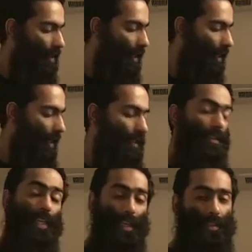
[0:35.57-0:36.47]
and
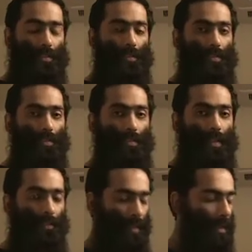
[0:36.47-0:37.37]
its taste
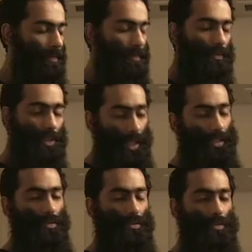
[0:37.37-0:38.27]
have not
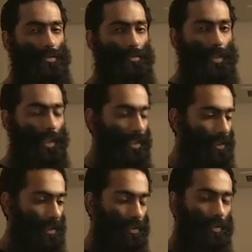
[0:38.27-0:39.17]
changed. It is
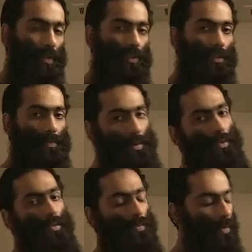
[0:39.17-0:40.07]
in its original
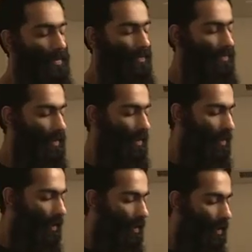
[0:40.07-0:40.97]
pure form,
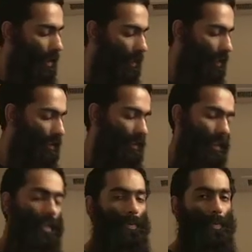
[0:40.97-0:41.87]
and that's
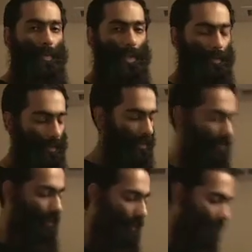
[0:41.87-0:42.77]
exactly what we have
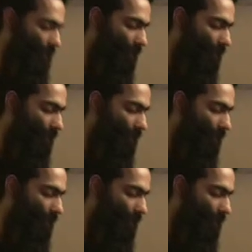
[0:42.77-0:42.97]
here in this